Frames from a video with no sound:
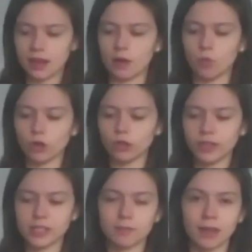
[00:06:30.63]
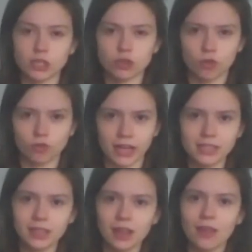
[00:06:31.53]
Now, what you need to make sure
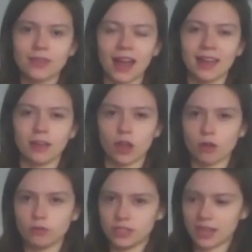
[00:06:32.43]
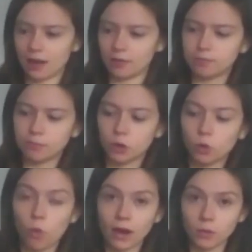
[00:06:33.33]
is that it goes down
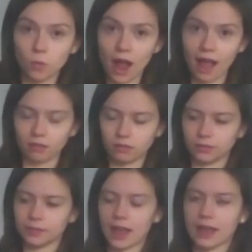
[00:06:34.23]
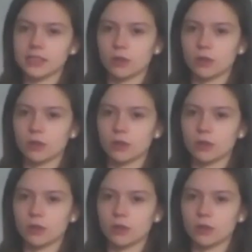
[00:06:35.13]
quite well, okay?